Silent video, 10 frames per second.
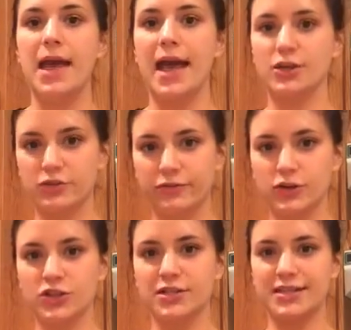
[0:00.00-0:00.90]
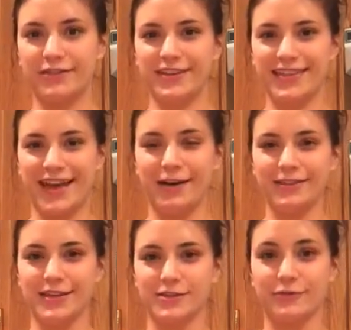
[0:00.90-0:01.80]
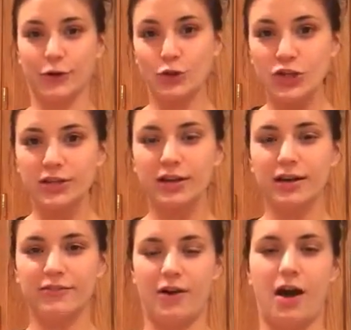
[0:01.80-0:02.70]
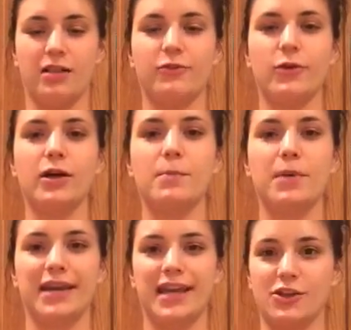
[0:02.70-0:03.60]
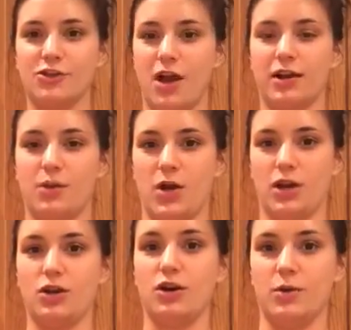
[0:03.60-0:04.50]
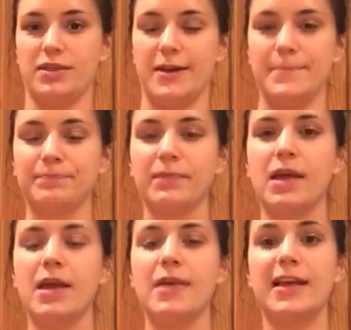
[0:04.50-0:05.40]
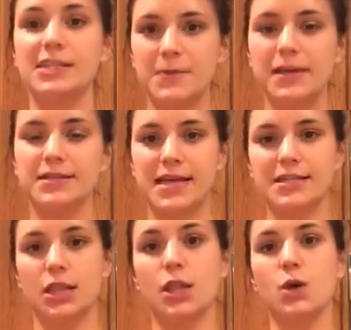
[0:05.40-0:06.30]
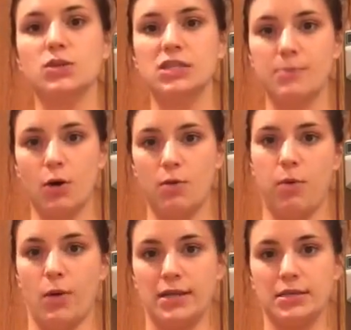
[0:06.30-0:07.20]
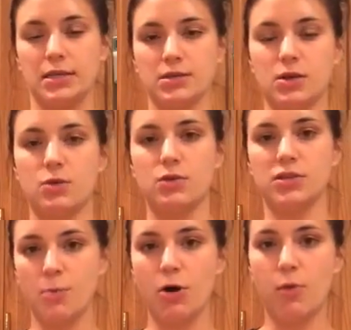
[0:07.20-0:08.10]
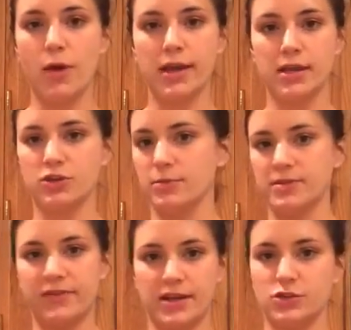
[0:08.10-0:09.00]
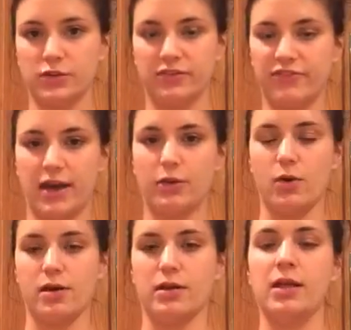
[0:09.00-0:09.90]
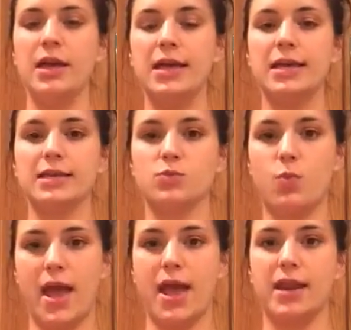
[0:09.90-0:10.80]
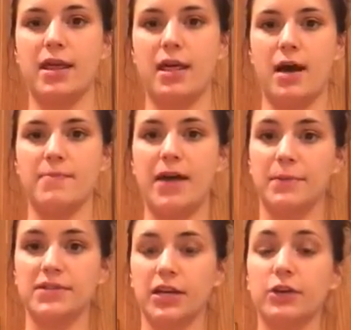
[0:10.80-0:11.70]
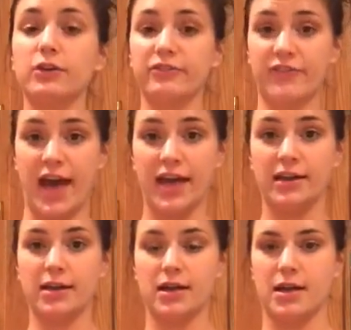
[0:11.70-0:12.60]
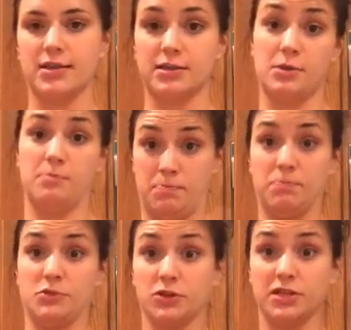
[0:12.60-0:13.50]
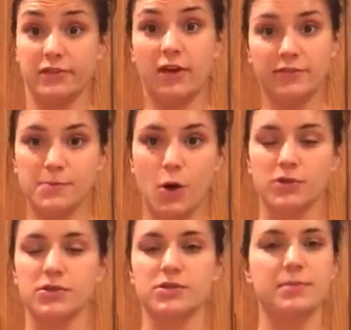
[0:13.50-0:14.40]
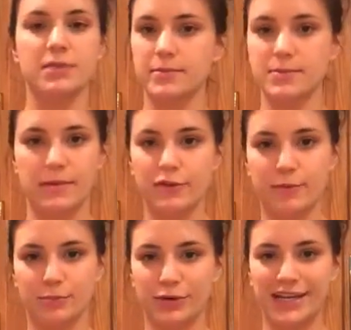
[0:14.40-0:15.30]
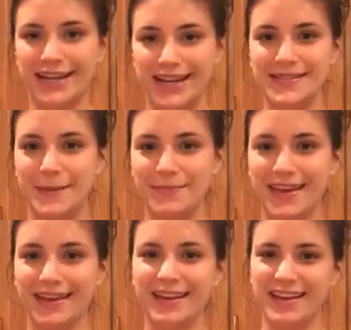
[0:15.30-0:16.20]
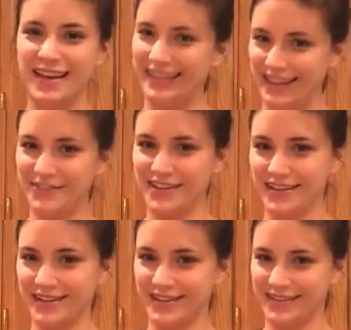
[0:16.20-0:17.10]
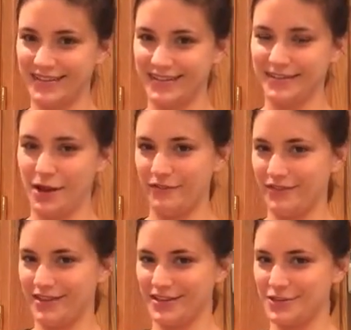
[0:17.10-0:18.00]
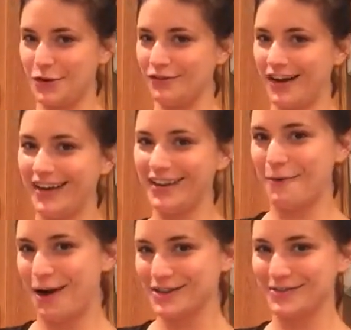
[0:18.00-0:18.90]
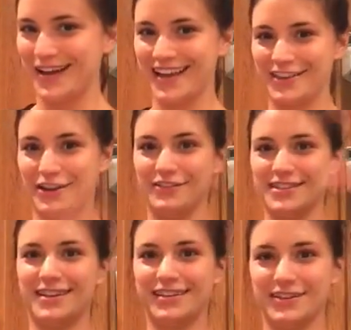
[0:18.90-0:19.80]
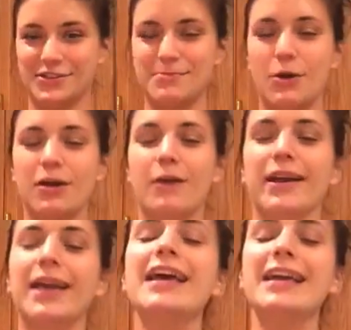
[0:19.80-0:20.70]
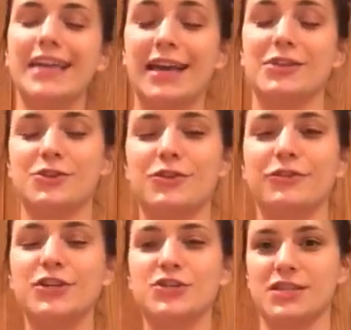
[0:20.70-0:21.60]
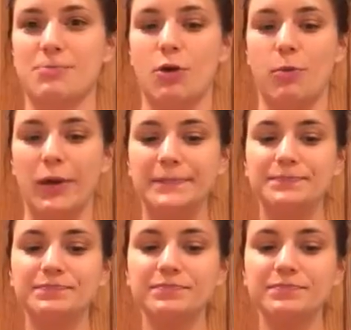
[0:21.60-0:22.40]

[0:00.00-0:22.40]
Extra virgin is definitely the healthiest version of olive oil, but again, you're not going to want to cook with it. That's because it has a low smoke point. So the smoke point in terms of any sort of fat or oil is when that particular fat is going to start to give off smoke. So sometimes maybe you've been preheating something and left the stove on and walked away, and then all of a sudden there's smoke going. Yeah, so you've reached the smoke point.